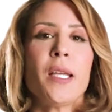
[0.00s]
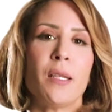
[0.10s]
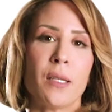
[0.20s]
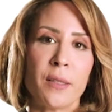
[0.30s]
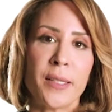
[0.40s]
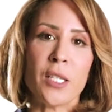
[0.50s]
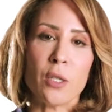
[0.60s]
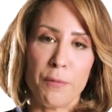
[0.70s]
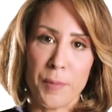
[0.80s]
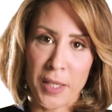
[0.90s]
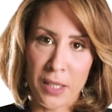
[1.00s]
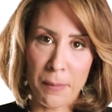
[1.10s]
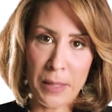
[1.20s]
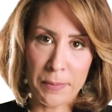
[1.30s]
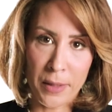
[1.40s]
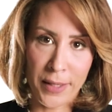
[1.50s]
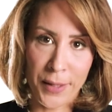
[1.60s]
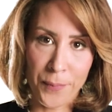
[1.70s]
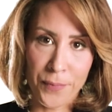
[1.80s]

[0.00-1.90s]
in the context of marketing mix modeling.